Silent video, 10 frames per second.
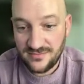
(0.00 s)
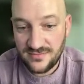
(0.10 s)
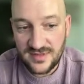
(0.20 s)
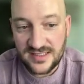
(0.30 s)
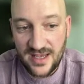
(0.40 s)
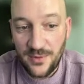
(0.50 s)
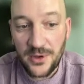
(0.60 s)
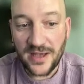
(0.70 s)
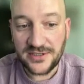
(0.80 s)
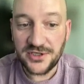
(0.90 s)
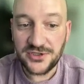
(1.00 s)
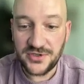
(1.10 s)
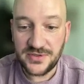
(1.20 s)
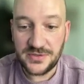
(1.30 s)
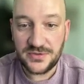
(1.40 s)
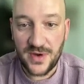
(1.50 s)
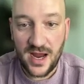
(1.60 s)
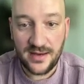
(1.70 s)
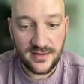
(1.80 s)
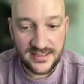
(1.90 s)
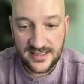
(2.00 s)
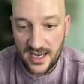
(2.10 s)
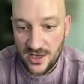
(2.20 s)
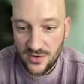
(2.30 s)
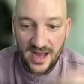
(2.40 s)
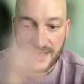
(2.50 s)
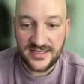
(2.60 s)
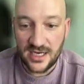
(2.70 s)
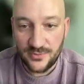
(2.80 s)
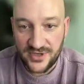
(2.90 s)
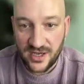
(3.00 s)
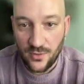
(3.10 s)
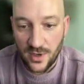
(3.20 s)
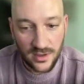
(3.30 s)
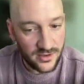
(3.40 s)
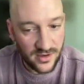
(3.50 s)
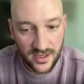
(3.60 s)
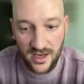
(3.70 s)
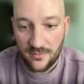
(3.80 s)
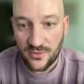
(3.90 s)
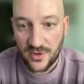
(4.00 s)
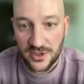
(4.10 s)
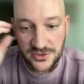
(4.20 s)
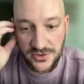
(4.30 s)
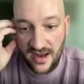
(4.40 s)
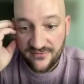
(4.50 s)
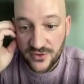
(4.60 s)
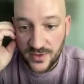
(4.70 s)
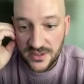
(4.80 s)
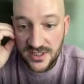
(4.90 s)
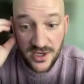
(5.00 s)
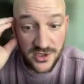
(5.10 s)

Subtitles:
The same way you ask your students, right? Let's say you had a terrible day at work, you got to come to rehearsal afterwards.